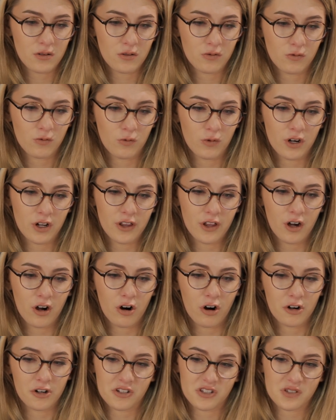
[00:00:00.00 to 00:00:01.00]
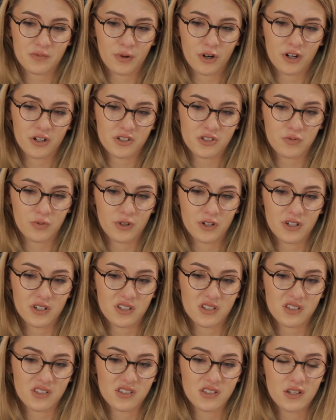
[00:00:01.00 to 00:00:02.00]
one of the hardest parts
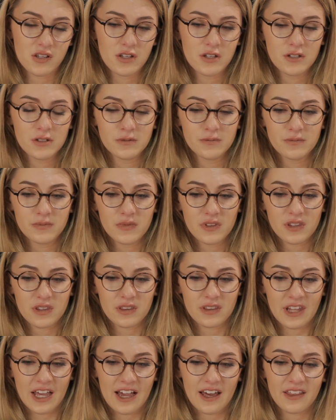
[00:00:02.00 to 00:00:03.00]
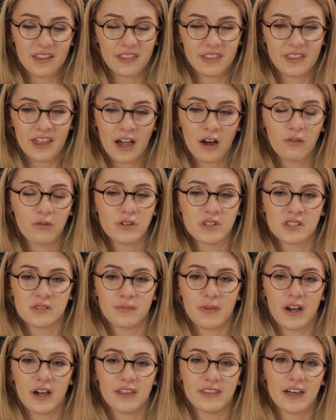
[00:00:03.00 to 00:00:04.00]
was that
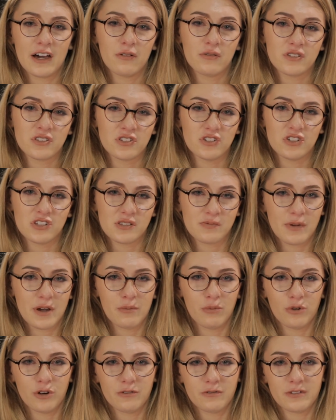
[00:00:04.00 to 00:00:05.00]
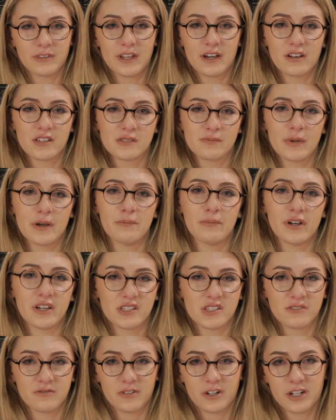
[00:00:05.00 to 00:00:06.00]
wasn't just my boyfriend, that was my
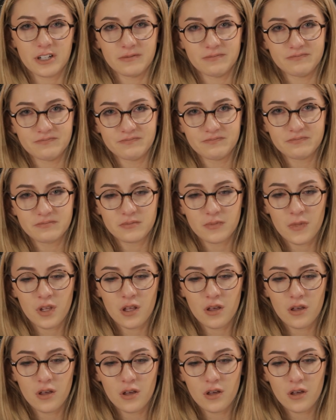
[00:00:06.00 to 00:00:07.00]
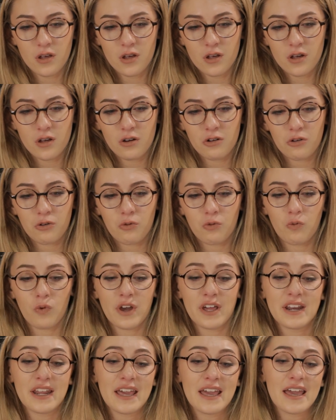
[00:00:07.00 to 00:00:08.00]
best friend.
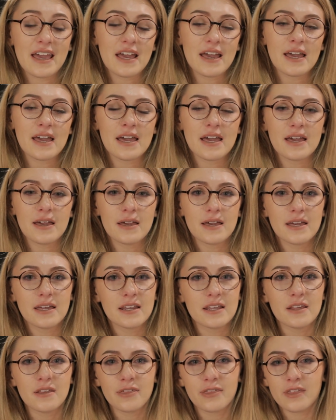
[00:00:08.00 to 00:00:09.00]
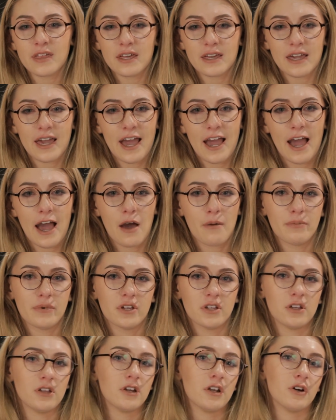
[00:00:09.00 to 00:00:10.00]
When anything
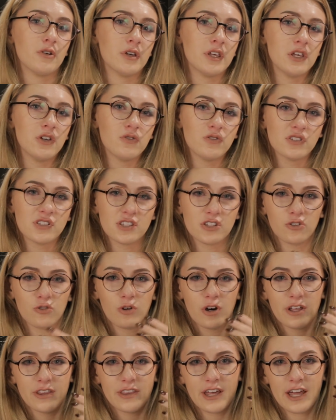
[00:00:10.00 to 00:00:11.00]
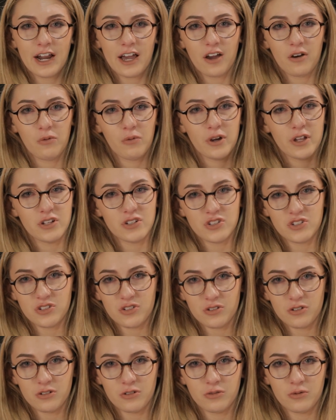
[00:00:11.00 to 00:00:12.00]
happened, you know, he was the one that I went
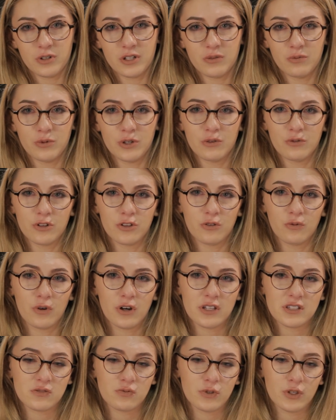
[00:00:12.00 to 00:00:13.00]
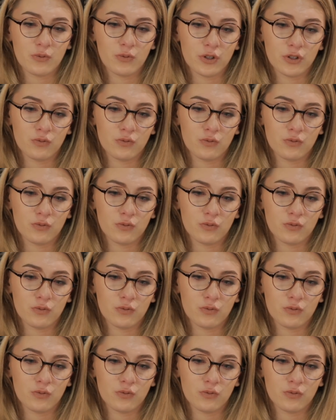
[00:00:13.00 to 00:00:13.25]
to. We were the ones, we